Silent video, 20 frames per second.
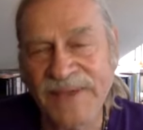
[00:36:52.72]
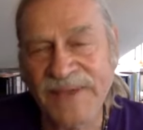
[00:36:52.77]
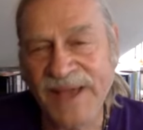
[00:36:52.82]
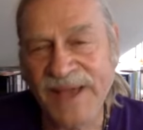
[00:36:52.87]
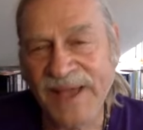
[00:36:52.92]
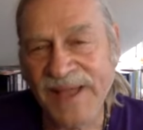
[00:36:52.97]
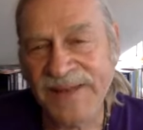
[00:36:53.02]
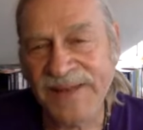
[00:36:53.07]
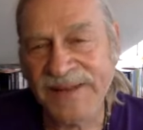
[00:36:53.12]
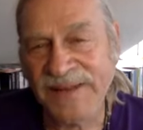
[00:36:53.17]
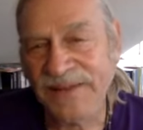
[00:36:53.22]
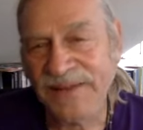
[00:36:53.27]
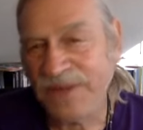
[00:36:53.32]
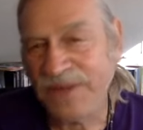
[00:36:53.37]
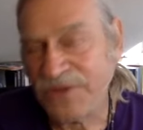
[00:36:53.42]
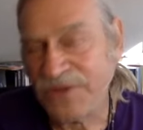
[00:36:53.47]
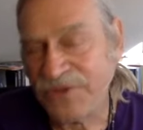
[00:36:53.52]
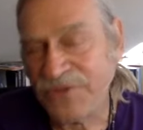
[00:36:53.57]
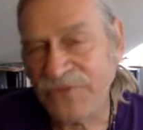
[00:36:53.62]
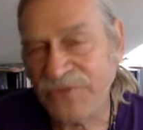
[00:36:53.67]
And
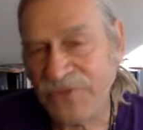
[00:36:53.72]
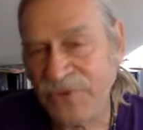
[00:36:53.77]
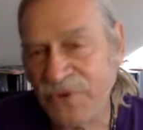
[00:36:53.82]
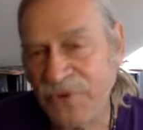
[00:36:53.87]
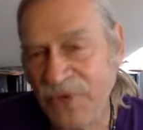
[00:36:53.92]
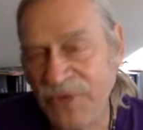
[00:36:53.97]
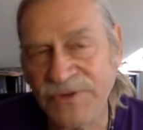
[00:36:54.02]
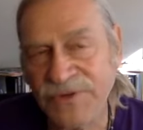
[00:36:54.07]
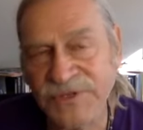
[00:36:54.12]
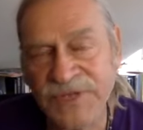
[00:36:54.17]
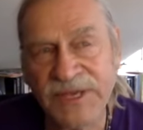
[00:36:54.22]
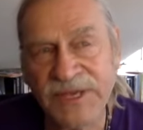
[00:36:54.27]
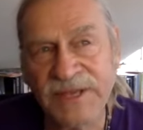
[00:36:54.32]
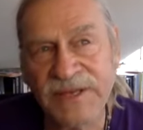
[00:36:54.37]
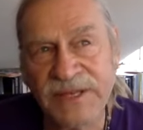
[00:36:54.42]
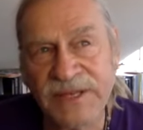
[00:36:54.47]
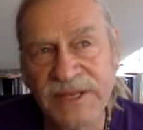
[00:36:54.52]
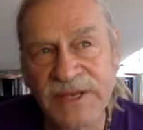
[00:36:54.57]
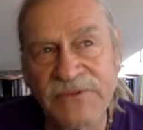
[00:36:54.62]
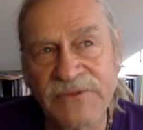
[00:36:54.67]
there's a few others I
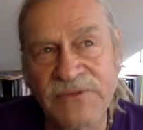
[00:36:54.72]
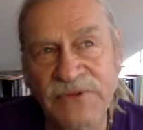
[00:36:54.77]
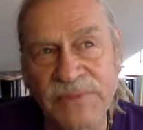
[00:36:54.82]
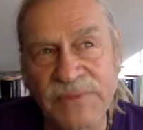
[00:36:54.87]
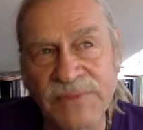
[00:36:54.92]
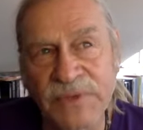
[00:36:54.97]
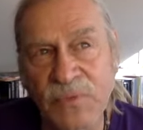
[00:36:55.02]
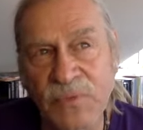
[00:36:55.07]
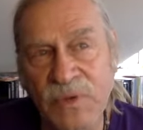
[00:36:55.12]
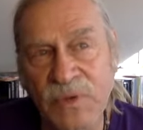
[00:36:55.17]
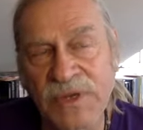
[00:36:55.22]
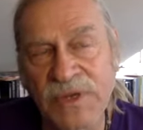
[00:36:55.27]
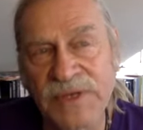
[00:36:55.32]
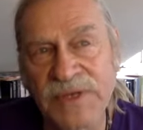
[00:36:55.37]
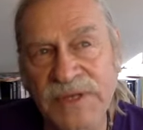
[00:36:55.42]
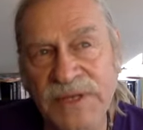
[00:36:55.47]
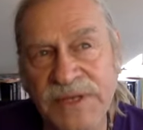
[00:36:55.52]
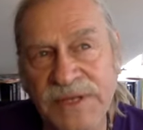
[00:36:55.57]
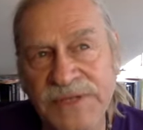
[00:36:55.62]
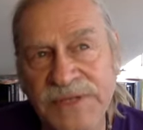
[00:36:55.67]
could give. I mean,
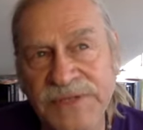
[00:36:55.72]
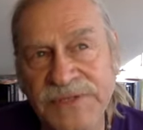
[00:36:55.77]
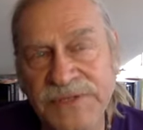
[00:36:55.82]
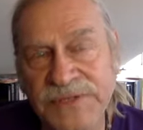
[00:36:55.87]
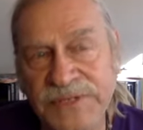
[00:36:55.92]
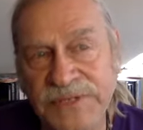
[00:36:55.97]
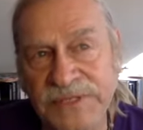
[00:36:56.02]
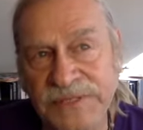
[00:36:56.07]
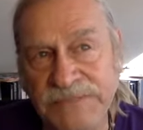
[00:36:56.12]
one is